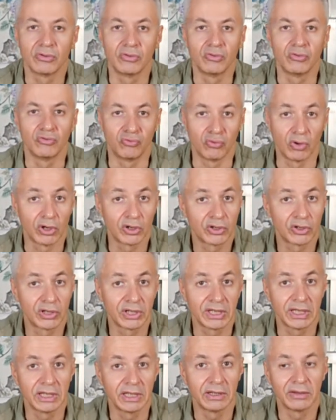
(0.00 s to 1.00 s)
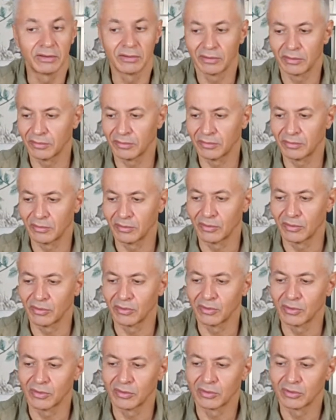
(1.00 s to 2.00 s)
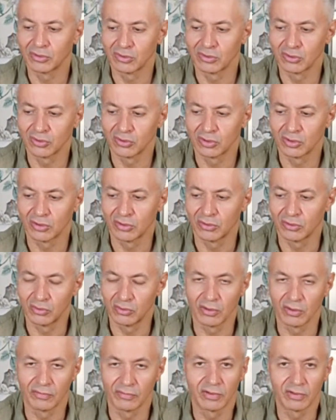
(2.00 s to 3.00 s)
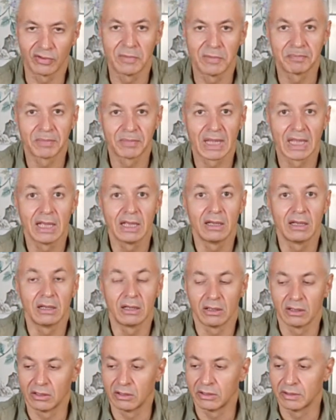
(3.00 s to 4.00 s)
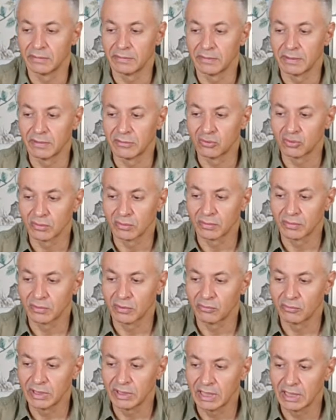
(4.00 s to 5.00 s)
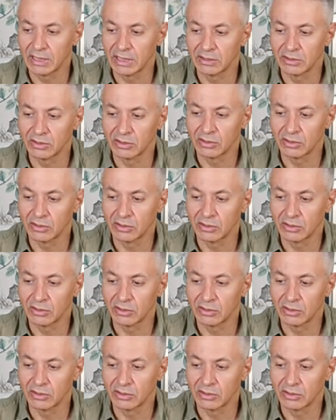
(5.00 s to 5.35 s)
drunk in the novel, in this short story. And